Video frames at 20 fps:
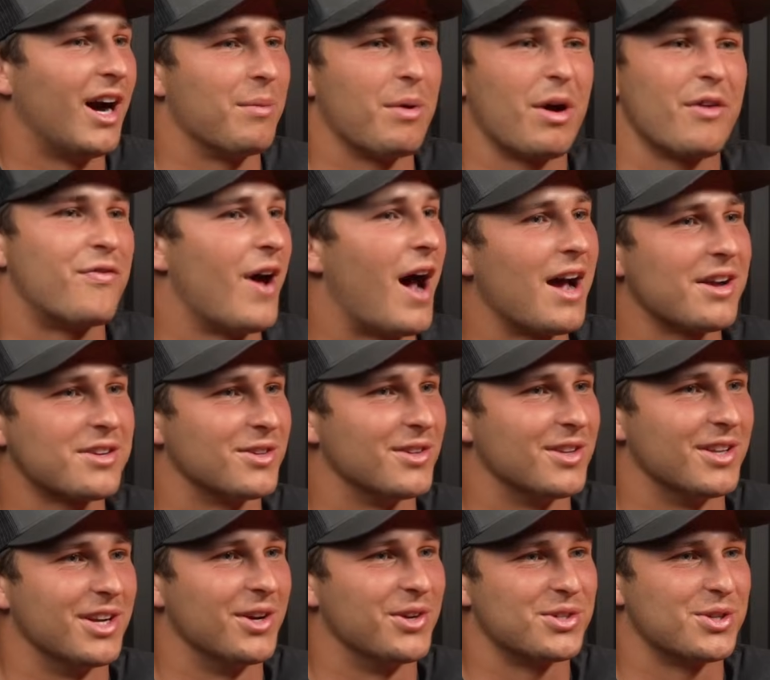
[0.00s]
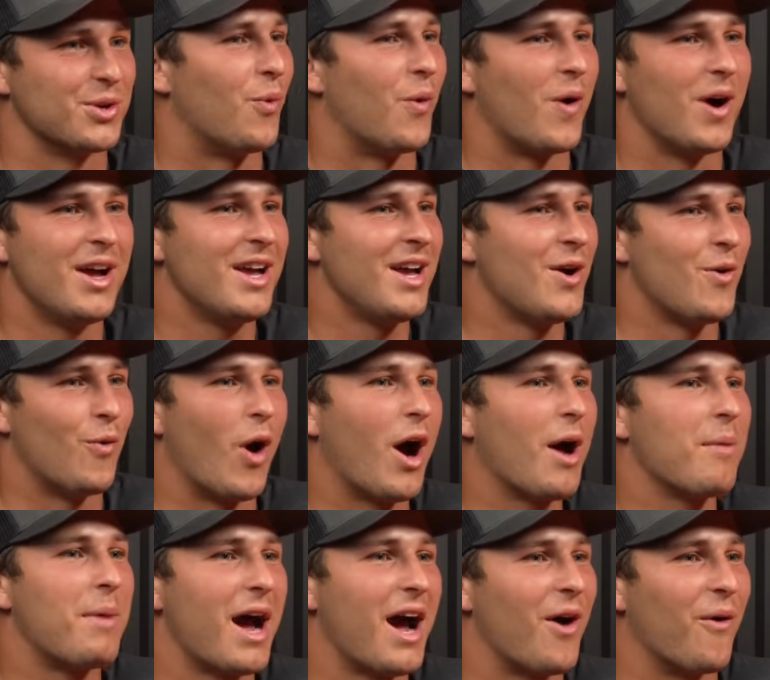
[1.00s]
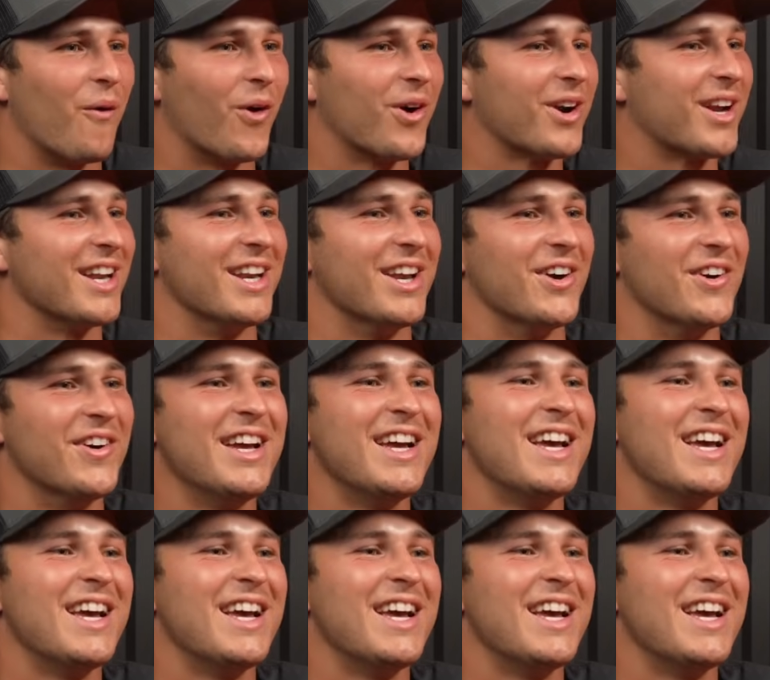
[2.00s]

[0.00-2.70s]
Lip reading: I'm not faster than you, so why am I outworking you?